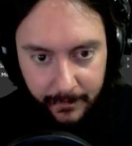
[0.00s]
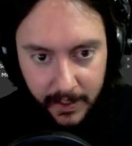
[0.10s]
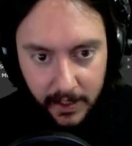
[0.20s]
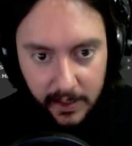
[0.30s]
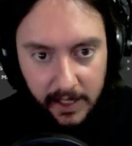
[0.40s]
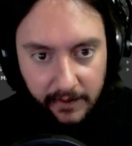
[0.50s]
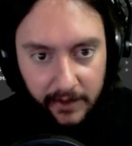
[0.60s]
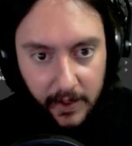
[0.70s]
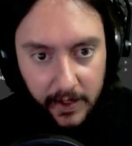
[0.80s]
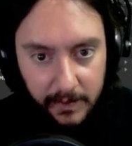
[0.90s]
you just never
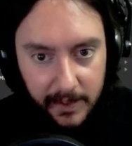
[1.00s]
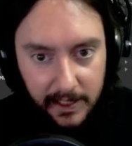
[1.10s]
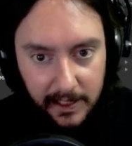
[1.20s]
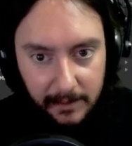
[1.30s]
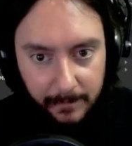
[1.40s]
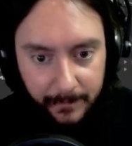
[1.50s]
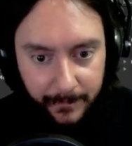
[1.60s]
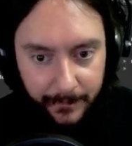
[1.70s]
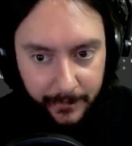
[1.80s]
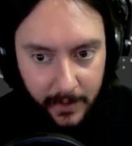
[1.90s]
notice, basically.
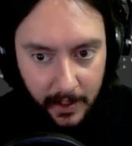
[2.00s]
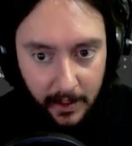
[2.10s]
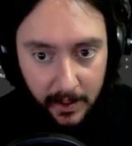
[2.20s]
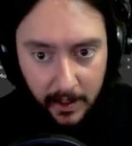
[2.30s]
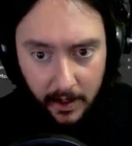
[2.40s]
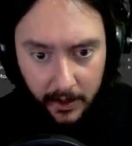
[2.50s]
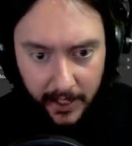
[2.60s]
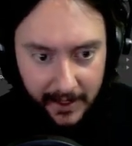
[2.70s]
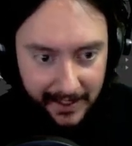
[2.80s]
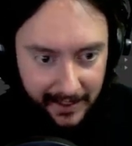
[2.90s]

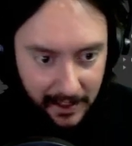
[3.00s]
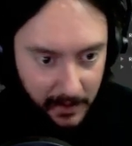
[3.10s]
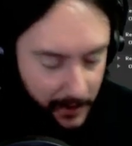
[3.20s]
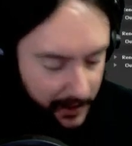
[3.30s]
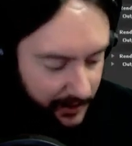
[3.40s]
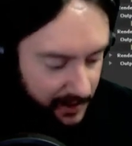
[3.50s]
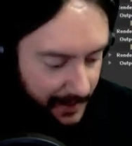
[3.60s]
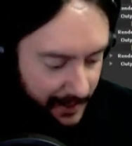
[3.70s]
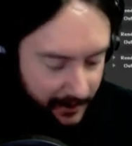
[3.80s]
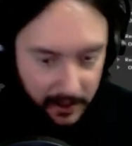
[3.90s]
Okay, that's going to be rendering the
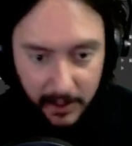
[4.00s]
background.